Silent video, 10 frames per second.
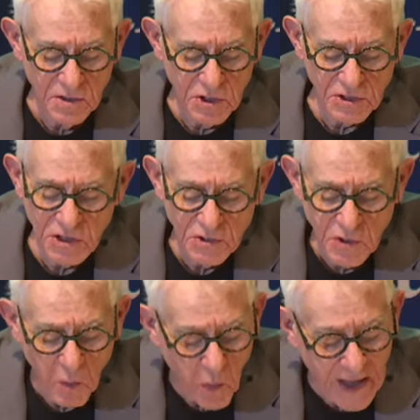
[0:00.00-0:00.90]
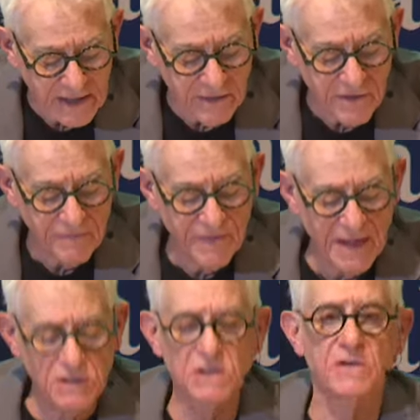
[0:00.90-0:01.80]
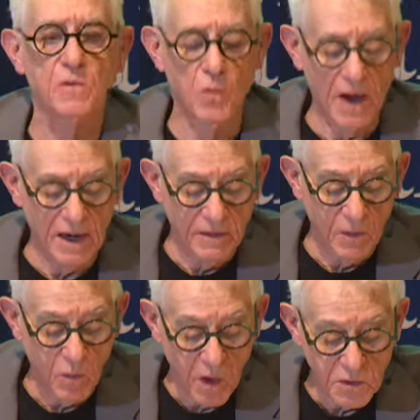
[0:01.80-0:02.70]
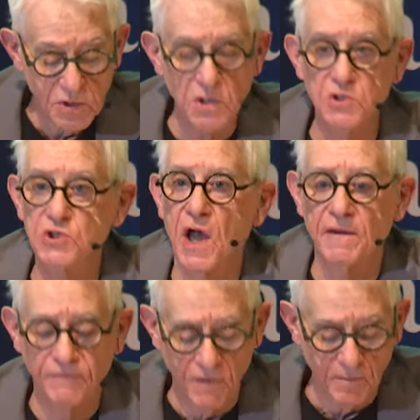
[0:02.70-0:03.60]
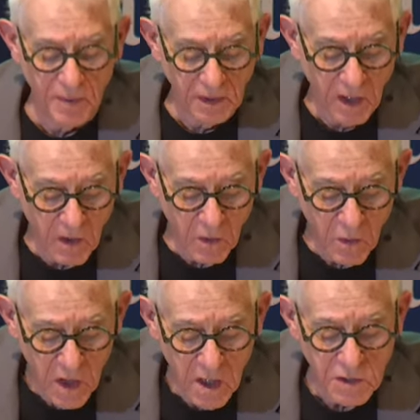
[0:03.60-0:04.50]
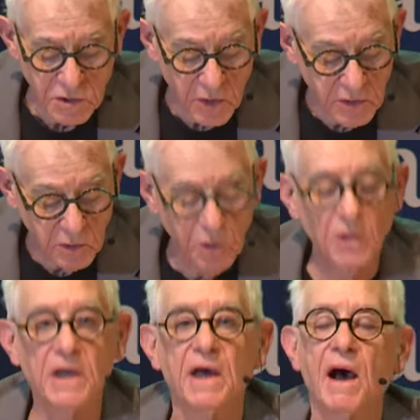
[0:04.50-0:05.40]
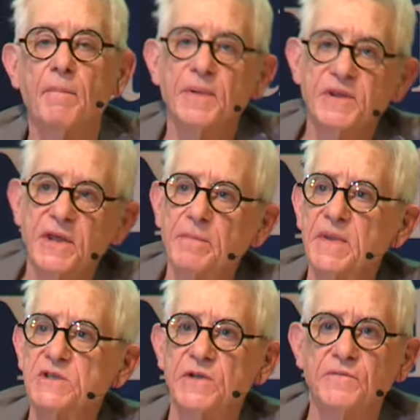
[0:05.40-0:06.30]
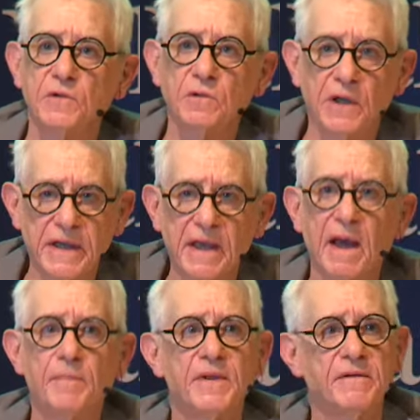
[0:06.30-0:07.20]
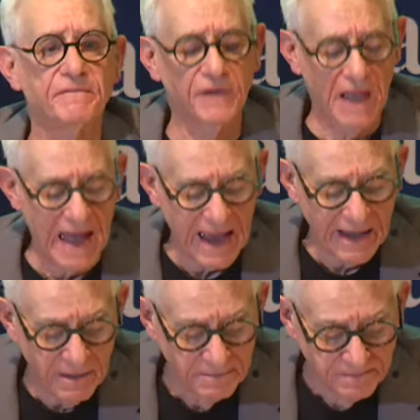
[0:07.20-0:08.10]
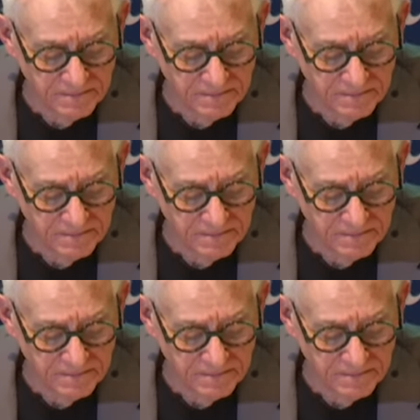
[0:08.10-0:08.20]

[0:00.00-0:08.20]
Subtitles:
Just as the white of the fence and the red of the roses shot from below, so you look up at them as if you're looking up at a flag,